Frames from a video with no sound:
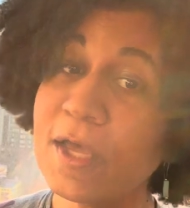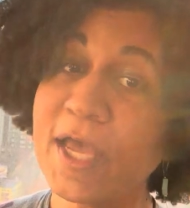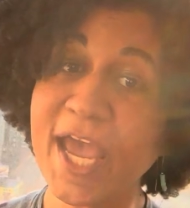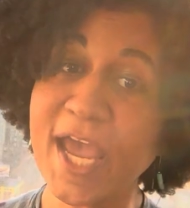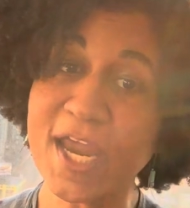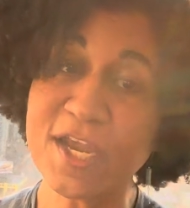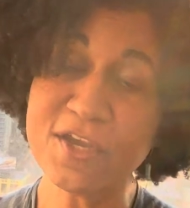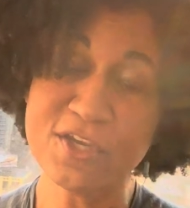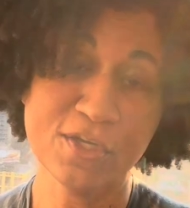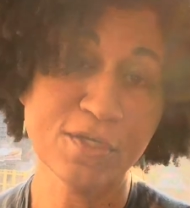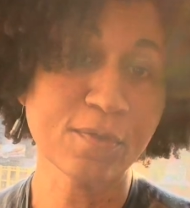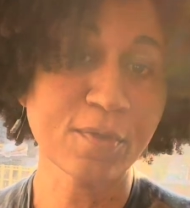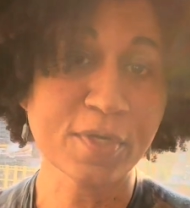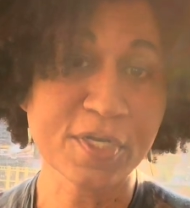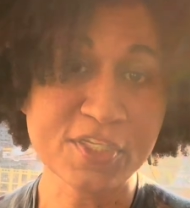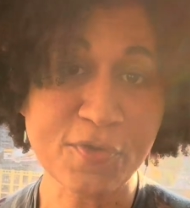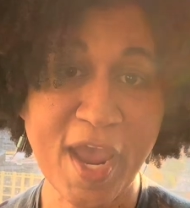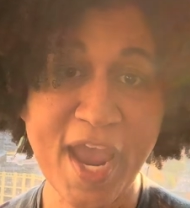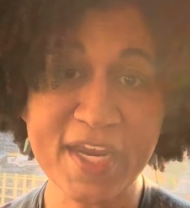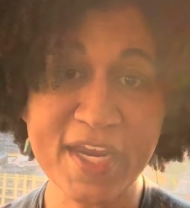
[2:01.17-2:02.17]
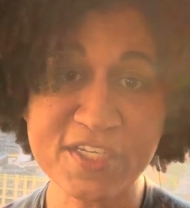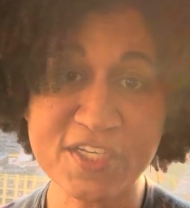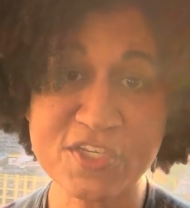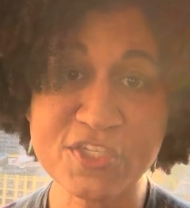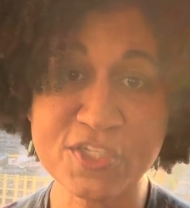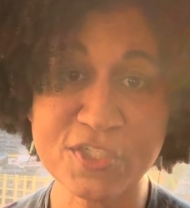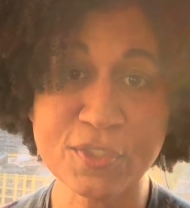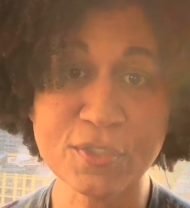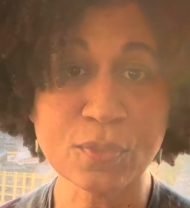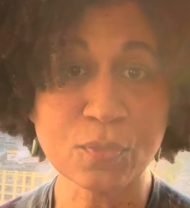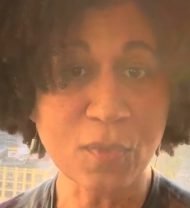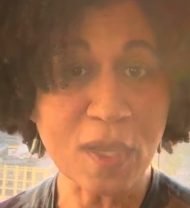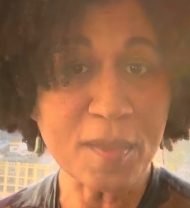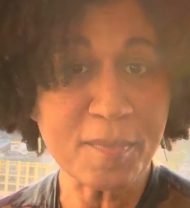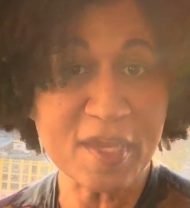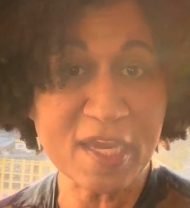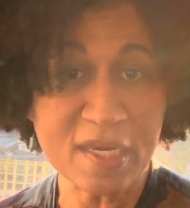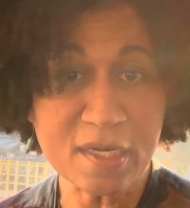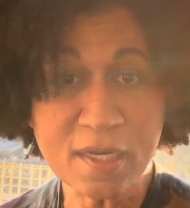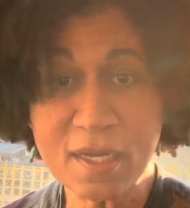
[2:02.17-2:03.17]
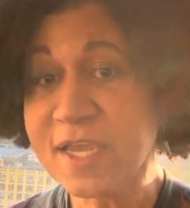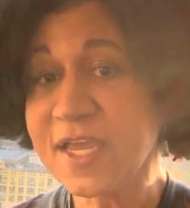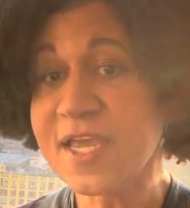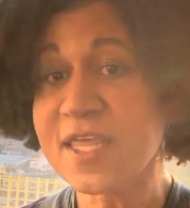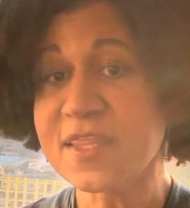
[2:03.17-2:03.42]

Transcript: and you are attracted to women,